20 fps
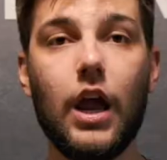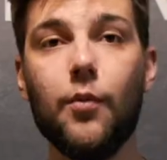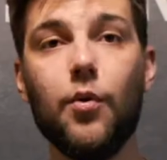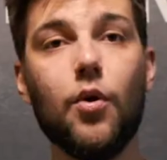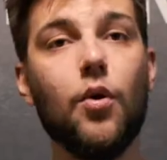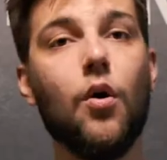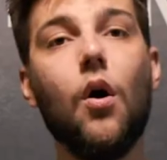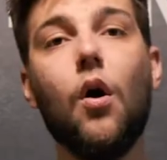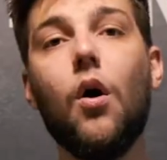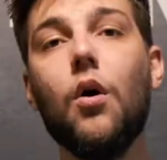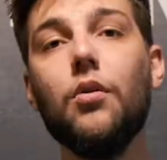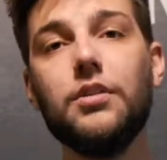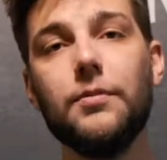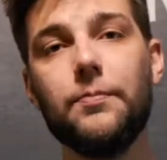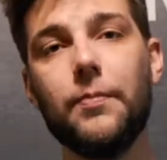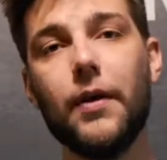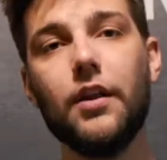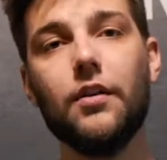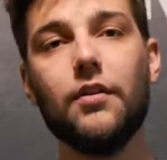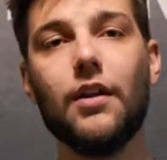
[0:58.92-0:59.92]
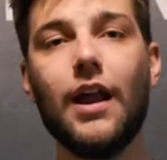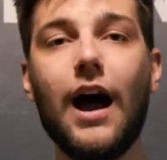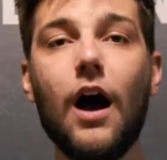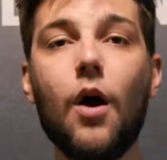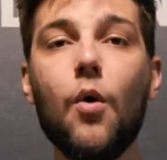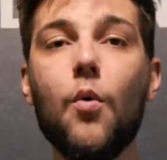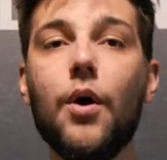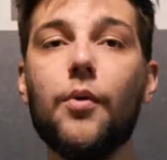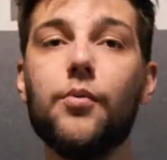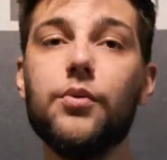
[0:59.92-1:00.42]
It will all depend on
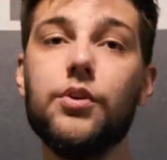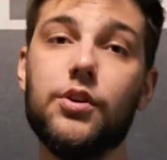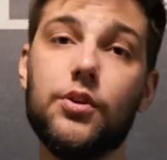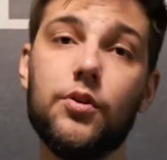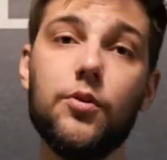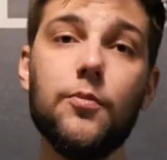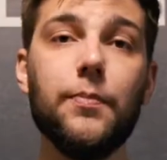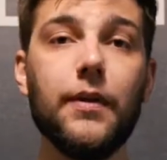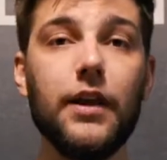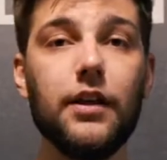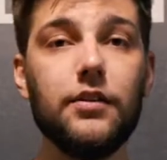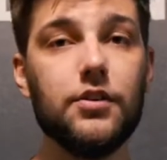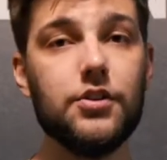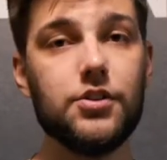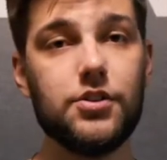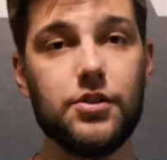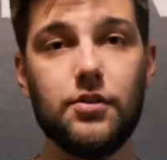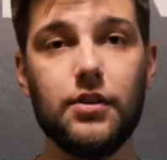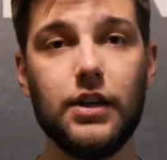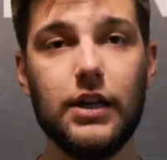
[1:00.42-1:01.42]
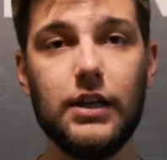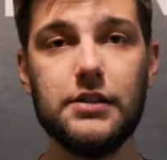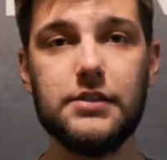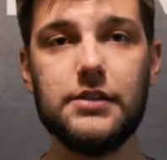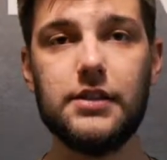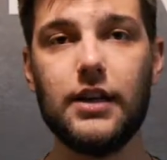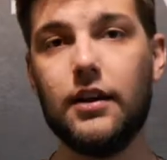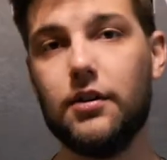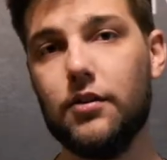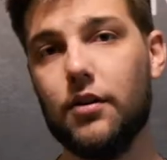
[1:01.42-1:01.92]
how well you plan your shootings
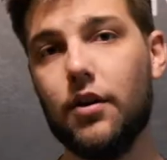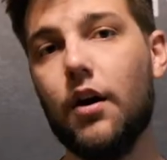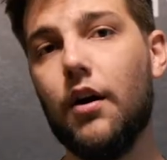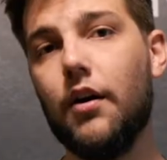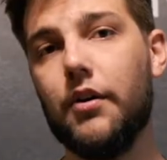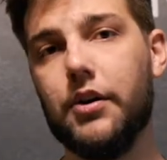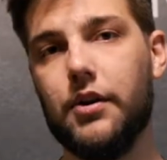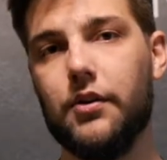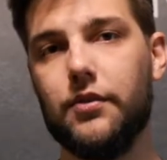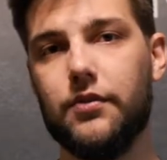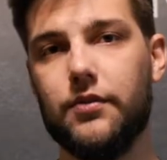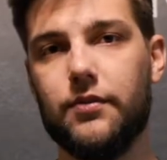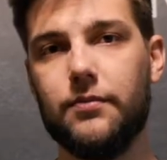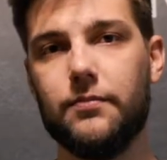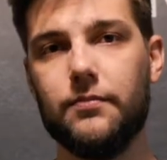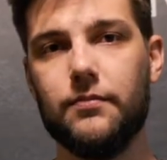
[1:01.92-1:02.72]
and your audios.